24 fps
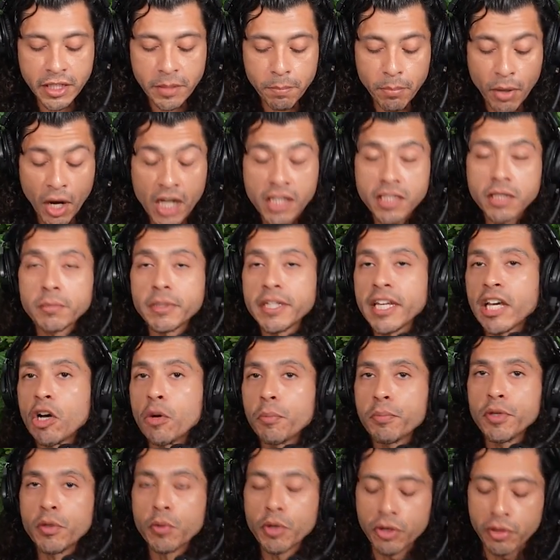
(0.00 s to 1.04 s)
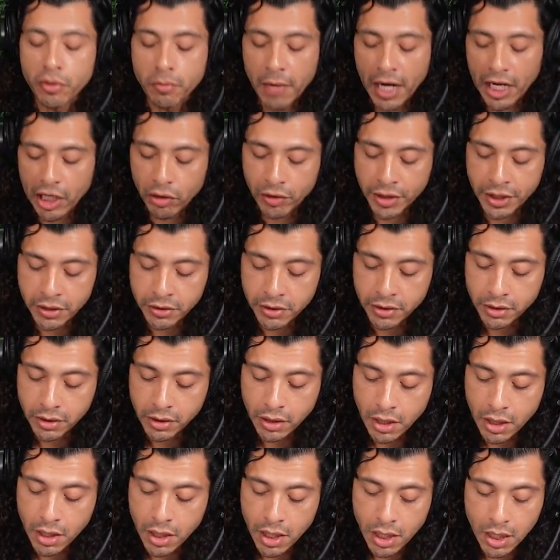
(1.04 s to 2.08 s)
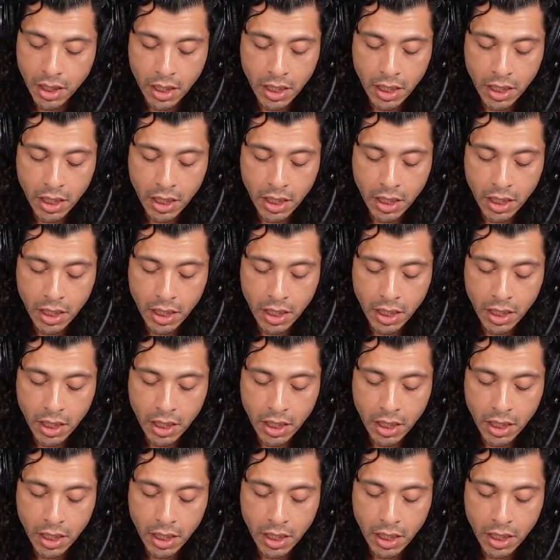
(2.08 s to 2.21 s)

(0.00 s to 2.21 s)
that can possibly help you with your migraines